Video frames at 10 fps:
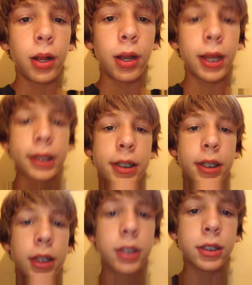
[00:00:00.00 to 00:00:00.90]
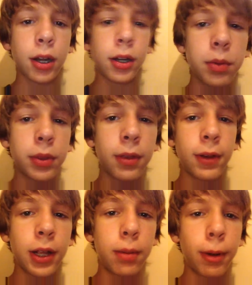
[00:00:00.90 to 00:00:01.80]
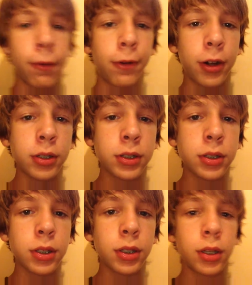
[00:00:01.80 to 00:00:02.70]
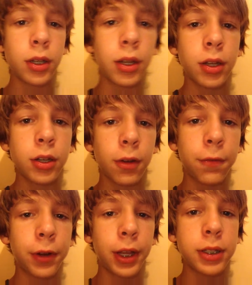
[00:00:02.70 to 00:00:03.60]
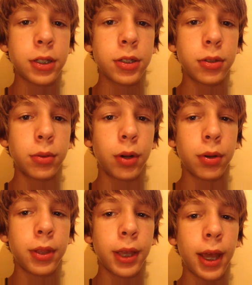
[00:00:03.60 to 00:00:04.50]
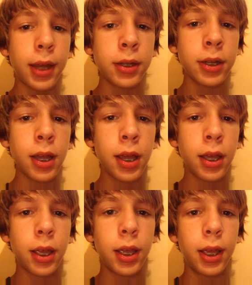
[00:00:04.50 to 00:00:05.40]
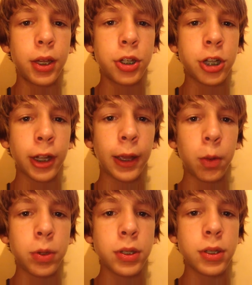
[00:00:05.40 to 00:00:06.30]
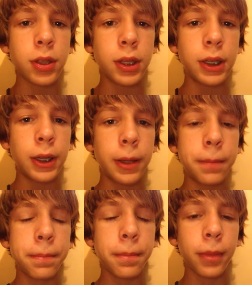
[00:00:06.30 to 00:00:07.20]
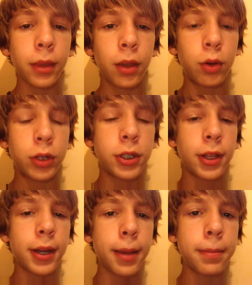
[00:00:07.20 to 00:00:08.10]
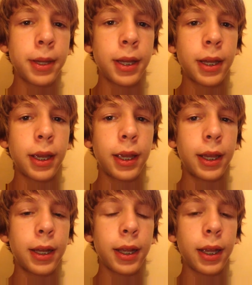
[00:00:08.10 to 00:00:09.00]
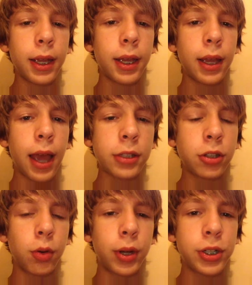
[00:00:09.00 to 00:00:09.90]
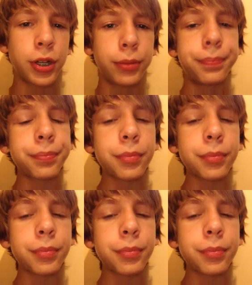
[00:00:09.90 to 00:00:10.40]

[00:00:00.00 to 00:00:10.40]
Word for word: let's get started with the video, but first, don't forget to go to the end and check out the question of the day, and ask a question